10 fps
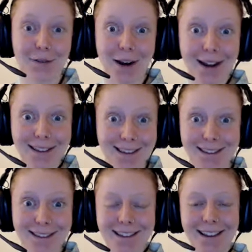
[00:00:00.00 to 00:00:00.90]

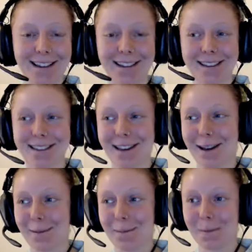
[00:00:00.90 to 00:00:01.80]
friends and
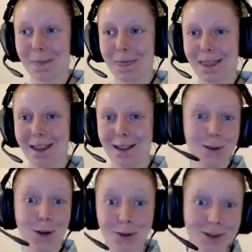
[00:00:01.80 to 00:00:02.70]
um,
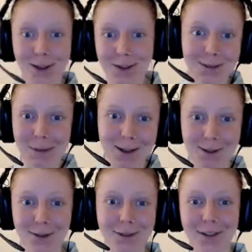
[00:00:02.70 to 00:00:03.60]
not so
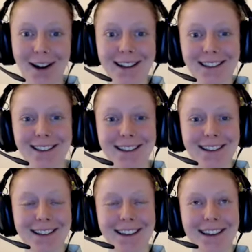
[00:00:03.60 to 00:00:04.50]
special friends